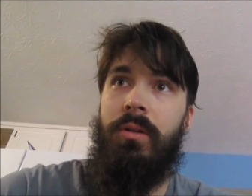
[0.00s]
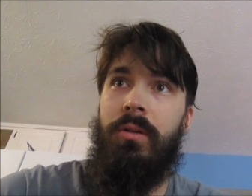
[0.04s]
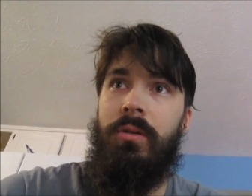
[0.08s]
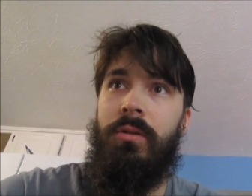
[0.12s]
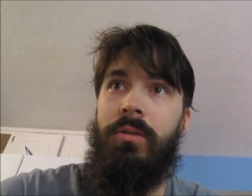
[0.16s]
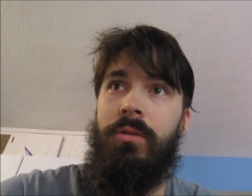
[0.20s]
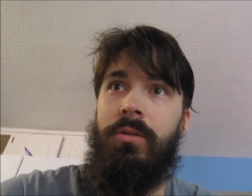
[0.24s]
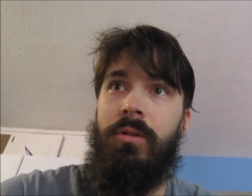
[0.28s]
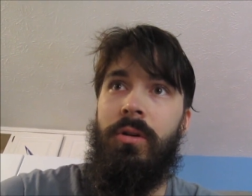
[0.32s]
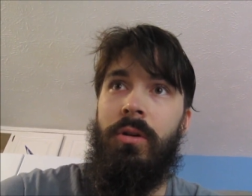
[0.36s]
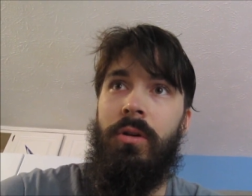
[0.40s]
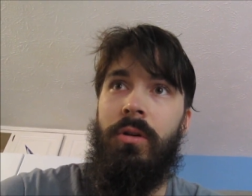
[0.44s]

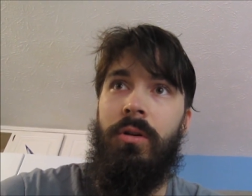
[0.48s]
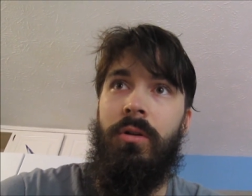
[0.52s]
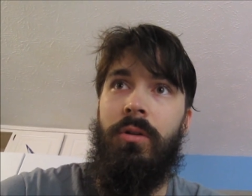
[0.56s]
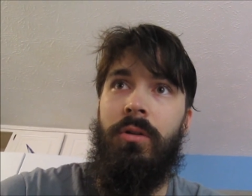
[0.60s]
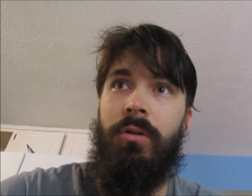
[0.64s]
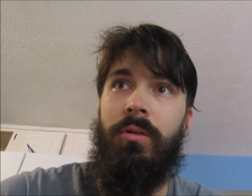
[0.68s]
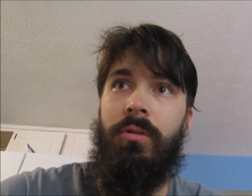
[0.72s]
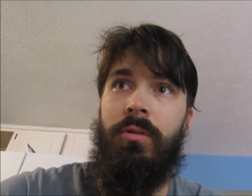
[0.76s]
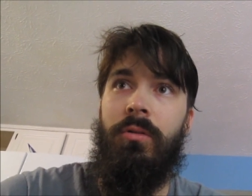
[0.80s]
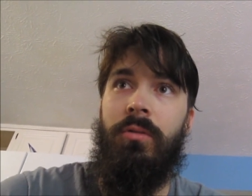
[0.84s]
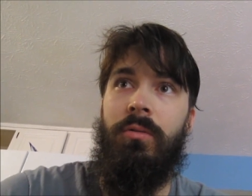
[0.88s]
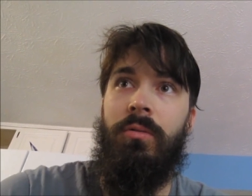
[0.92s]

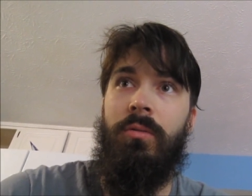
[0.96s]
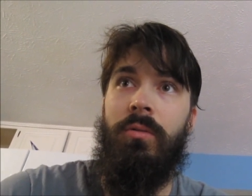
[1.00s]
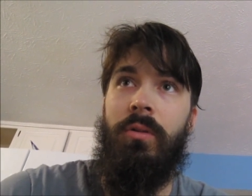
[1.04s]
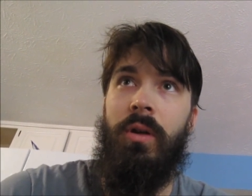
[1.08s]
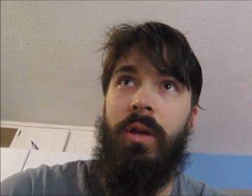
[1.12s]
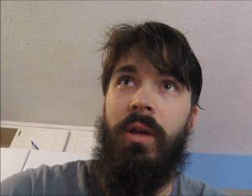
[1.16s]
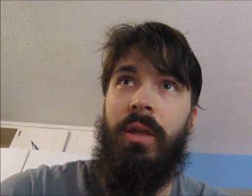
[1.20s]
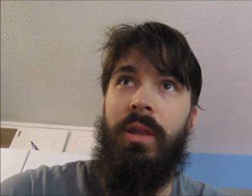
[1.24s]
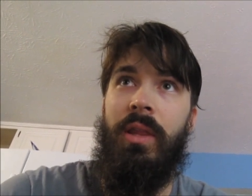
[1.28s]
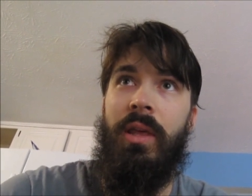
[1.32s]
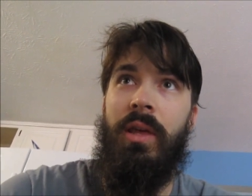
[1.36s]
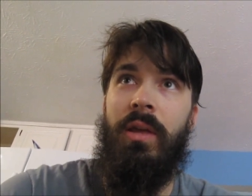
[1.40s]
So,
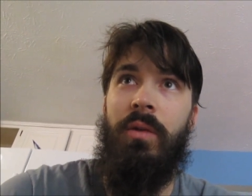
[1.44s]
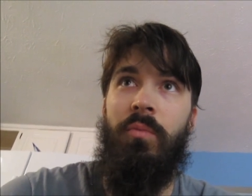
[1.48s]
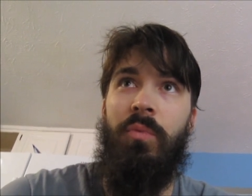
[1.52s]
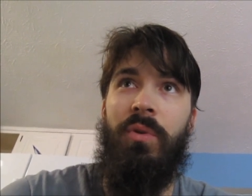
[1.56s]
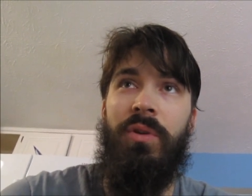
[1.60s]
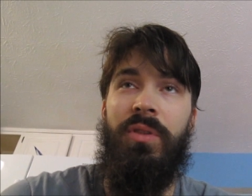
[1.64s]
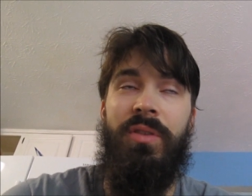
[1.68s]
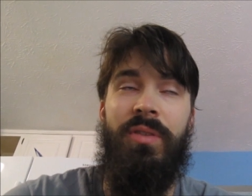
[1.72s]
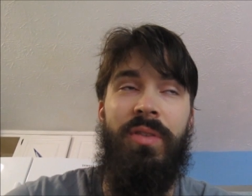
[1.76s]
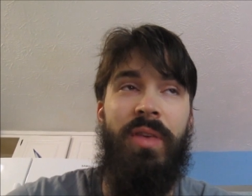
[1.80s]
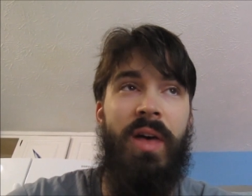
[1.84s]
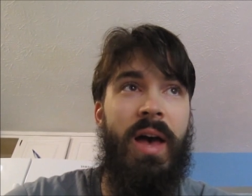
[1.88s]
and then
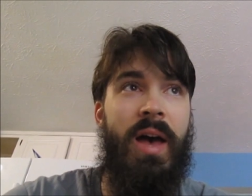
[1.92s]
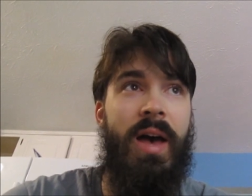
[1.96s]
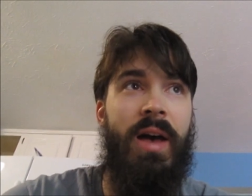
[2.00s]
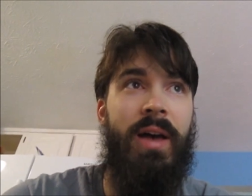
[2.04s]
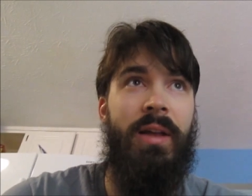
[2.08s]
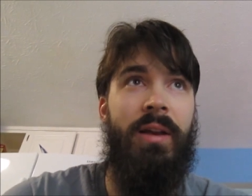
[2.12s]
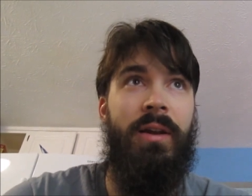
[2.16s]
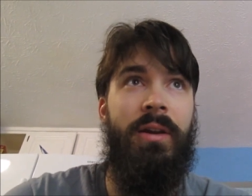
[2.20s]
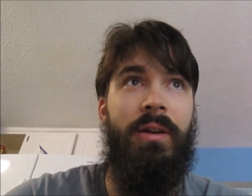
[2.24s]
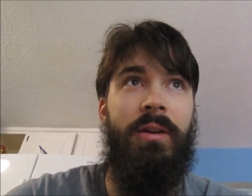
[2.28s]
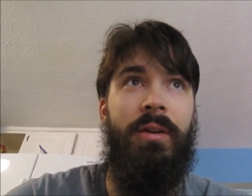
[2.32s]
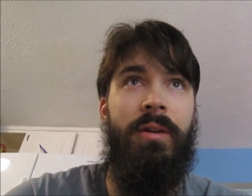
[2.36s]
with
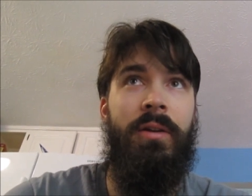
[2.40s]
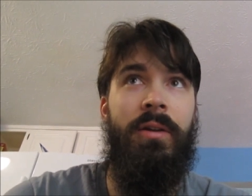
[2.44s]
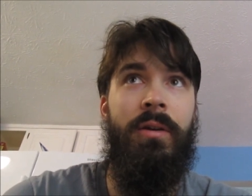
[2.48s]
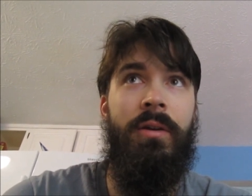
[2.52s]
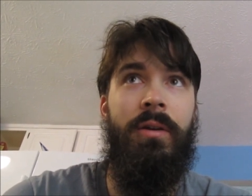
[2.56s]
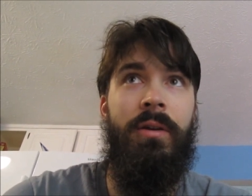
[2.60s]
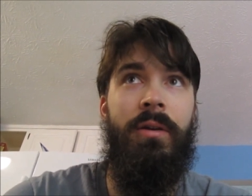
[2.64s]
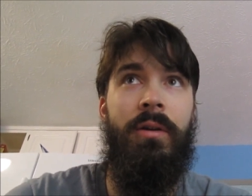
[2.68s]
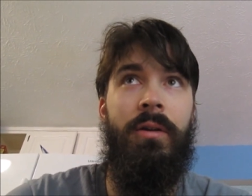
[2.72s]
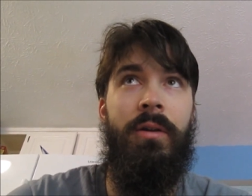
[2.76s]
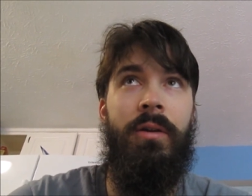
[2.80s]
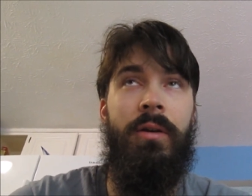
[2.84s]
that,
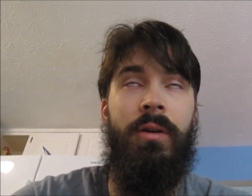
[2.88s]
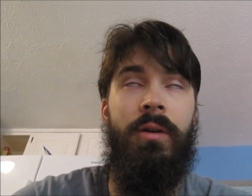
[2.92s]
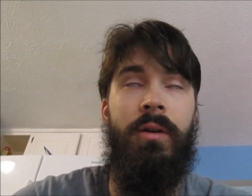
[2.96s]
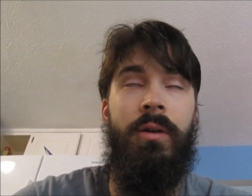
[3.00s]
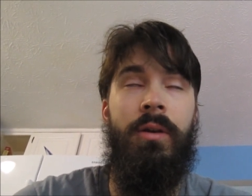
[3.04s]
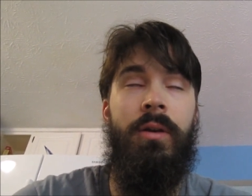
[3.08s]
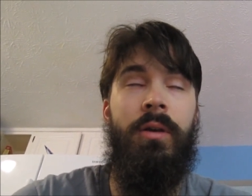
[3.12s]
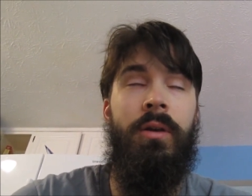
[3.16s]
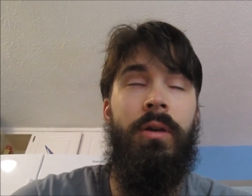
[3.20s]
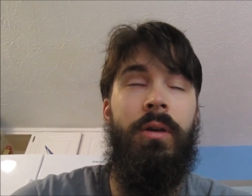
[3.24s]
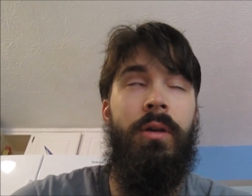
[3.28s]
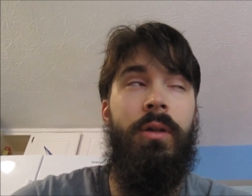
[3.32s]

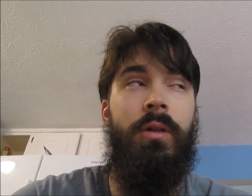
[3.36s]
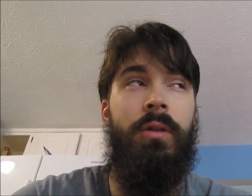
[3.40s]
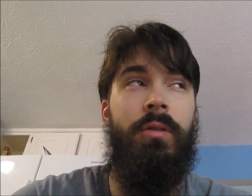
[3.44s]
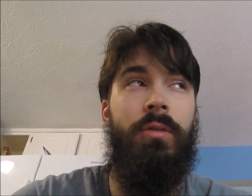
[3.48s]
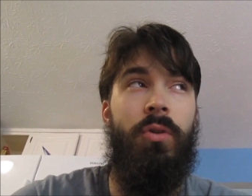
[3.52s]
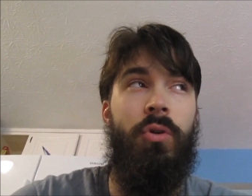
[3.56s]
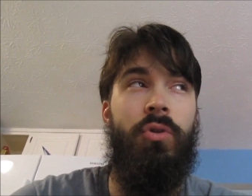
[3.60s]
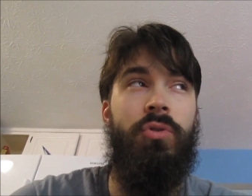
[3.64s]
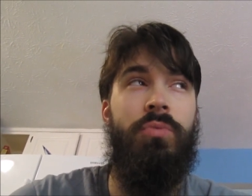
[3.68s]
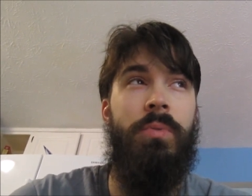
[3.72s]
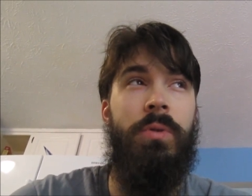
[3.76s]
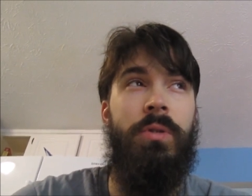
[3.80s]

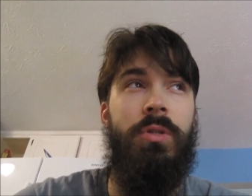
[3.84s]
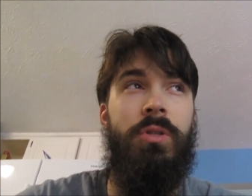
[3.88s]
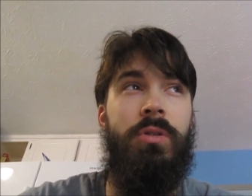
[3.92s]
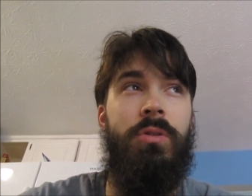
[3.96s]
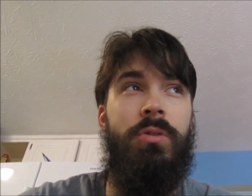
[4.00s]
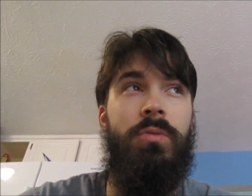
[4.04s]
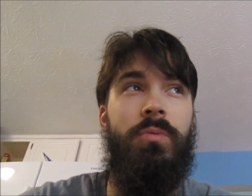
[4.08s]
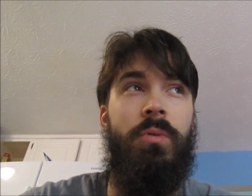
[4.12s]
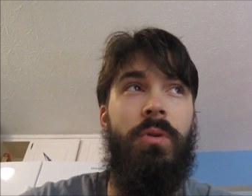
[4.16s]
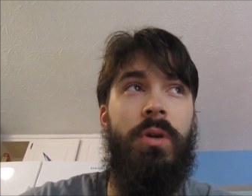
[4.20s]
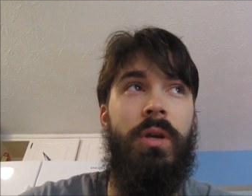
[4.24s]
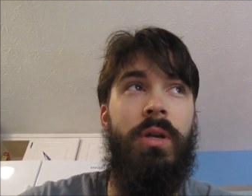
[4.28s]
those pieces
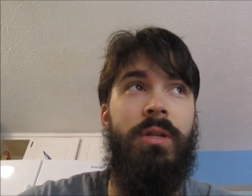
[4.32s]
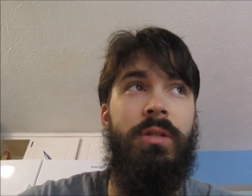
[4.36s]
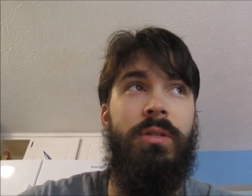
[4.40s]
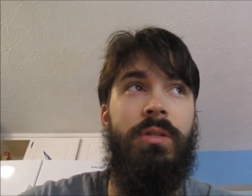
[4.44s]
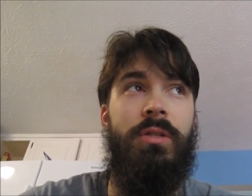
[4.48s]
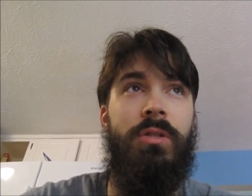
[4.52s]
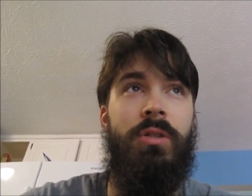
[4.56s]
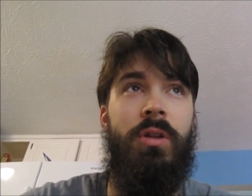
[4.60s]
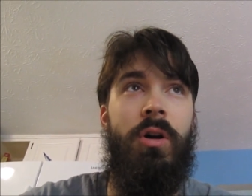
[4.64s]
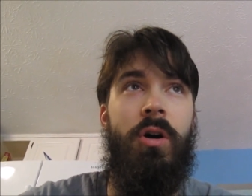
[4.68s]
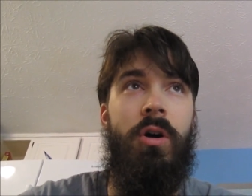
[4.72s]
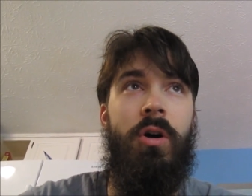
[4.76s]
will get
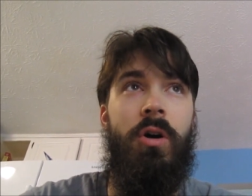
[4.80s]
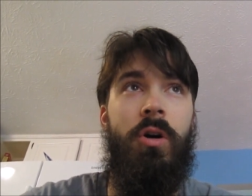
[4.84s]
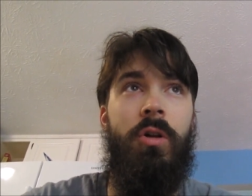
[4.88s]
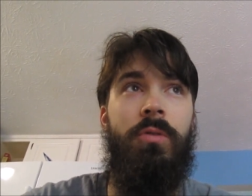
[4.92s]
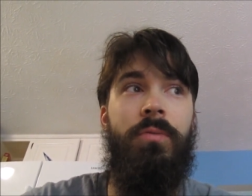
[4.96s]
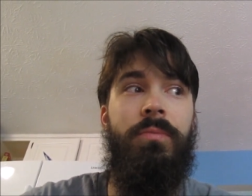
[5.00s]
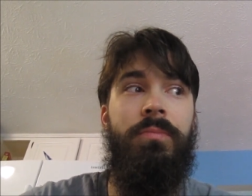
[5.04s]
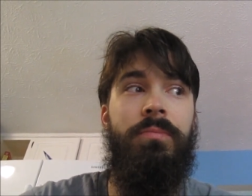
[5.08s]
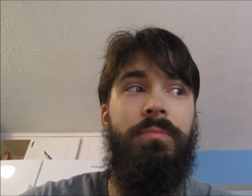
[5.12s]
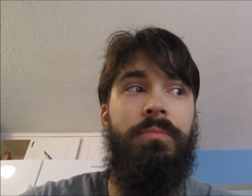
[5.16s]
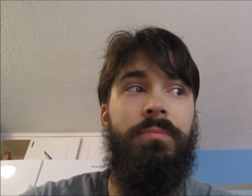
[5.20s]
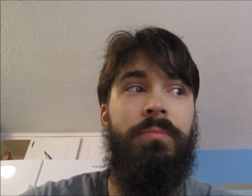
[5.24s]
installed,
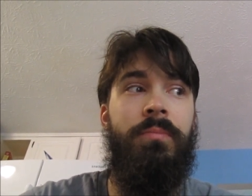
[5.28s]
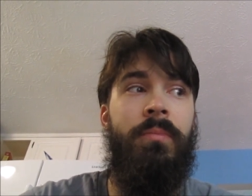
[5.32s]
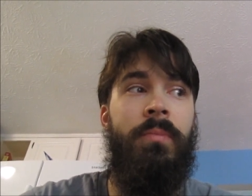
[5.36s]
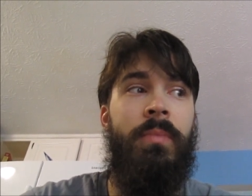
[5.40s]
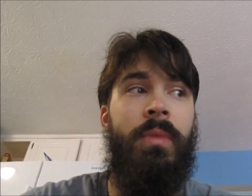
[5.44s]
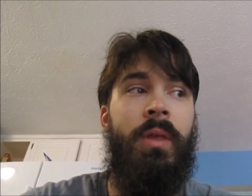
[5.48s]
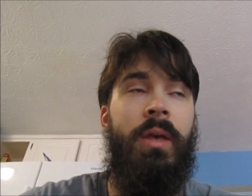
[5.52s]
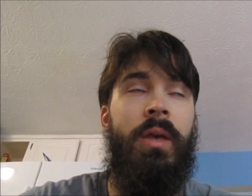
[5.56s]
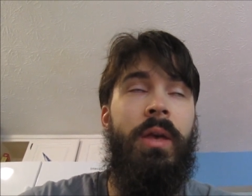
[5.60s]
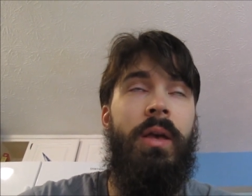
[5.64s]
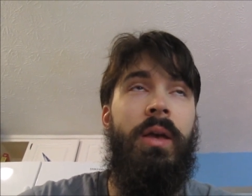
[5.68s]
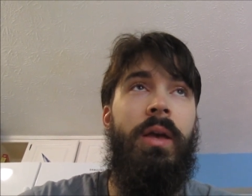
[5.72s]

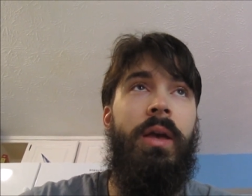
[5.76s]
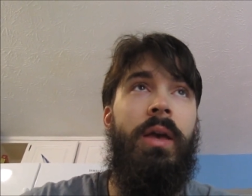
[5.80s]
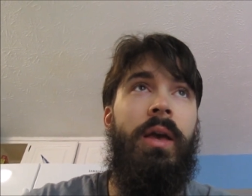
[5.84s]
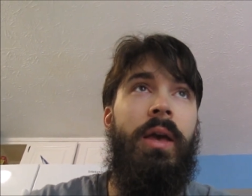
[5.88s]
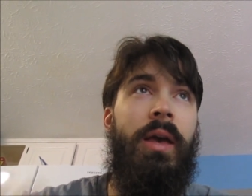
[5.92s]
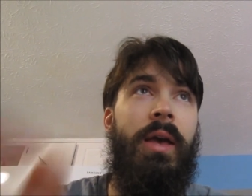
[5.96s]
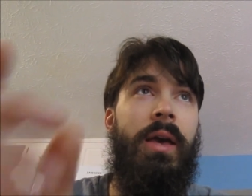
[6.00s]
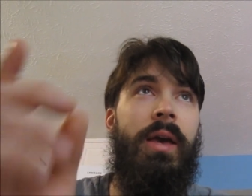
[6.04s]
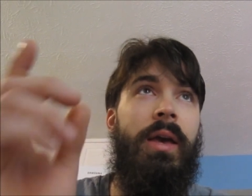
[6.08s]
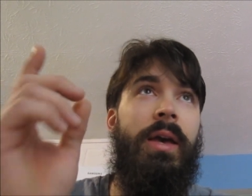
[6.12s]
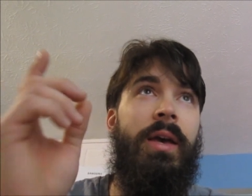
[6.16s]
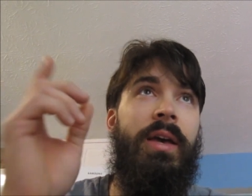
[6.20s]

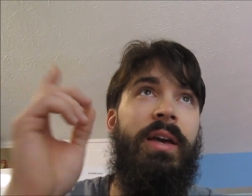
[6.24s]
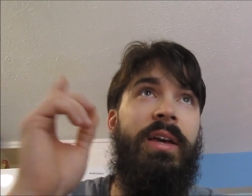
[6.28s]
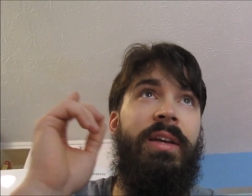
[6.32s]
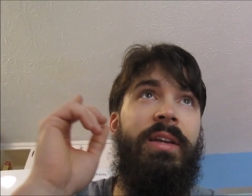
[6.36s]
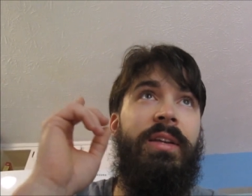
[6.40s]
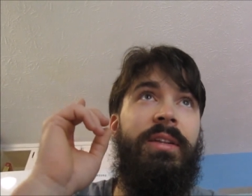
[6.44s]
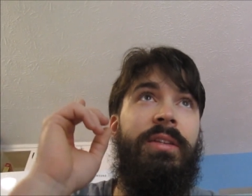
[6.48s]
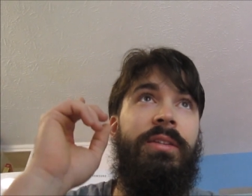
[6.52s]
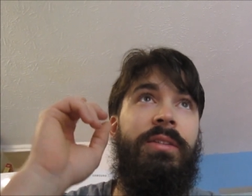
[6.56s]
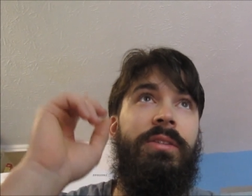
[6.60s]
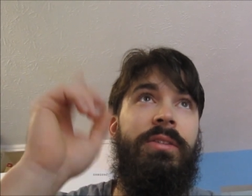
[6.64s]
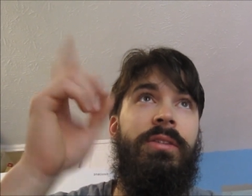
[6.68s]

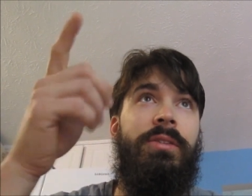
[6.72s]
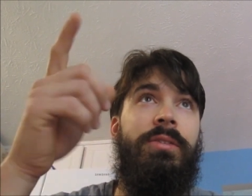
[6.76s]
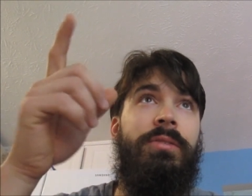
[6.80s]
and